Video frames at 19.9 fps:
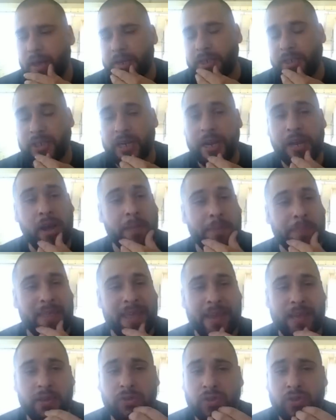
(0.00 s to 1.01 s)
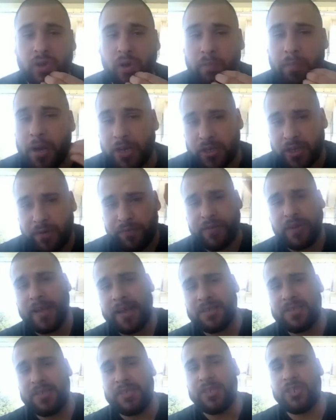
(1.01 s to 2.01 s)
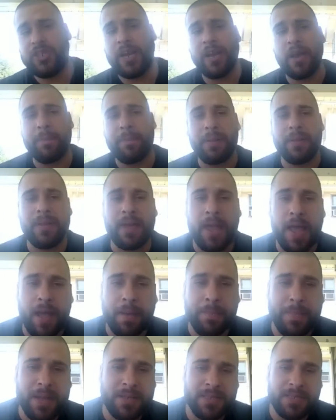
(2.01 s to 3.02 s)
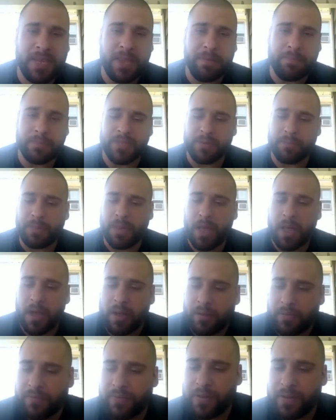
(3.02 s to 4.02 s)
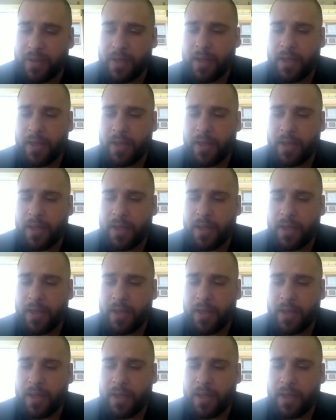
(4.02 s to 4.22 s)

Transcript: Jacob, thank you so much. If you guys see Jacob in the comments, give him some love.